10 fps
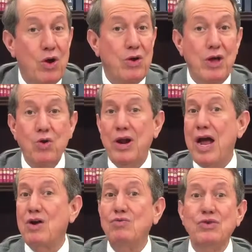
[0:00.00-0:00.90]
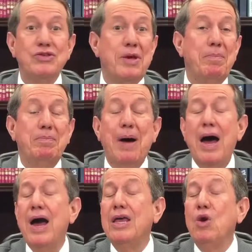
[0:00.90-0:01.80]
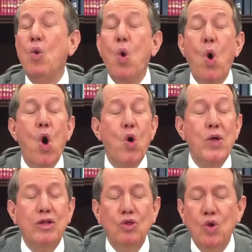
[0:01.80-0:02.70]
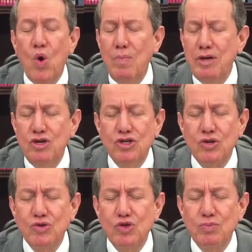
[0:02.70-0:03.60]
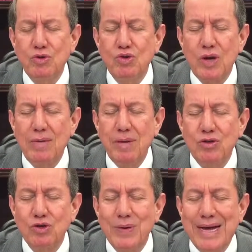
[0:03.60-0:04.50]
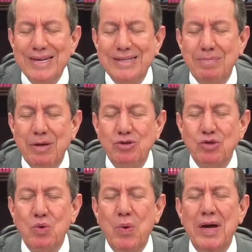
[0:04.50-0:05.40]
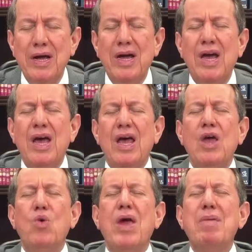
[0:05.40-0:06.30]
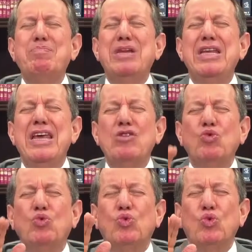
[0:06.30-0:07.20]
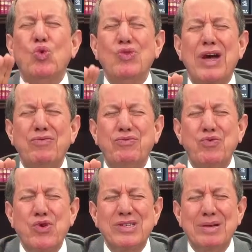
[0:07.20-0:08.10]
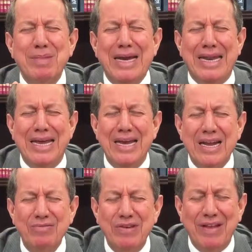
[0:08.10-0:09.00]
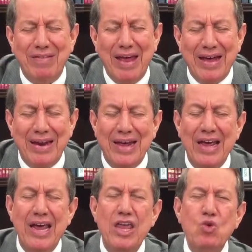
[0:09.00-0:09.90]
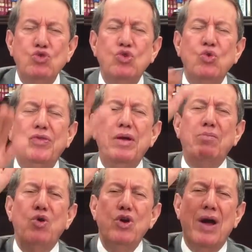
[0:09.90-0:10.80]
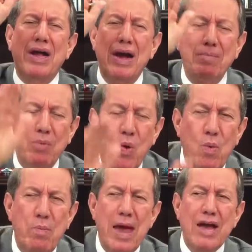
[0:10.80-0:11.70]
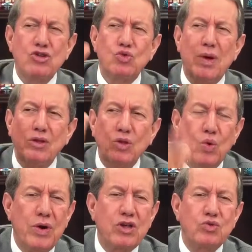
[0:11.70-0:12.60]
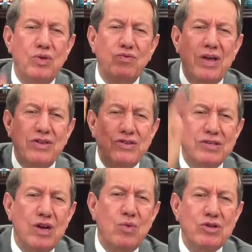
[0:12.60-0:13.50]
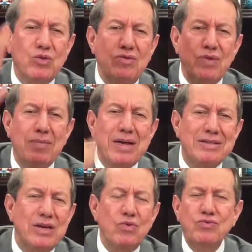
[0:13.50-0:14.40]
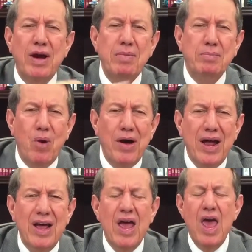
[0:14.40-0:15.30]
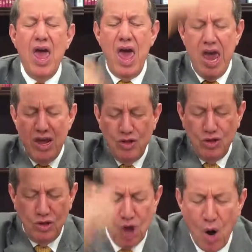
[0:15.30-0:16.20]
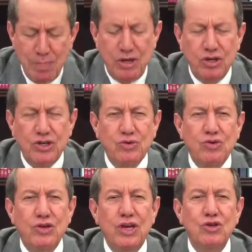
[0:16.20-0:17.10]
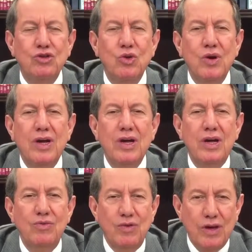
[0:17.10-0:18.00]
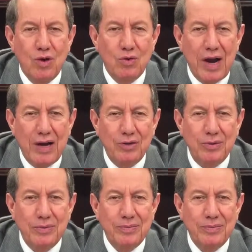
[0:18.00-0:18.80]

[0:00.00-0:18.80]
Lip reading: I want to pray for you, Father. I pray in the name of Jesus for you to bless these people. I rebuke all the forces of evil from these lives now. I say now, demon, it's over. Grab your pain, your infection, your inflammation, and get out. In the name of Jesus Christ, be healed now.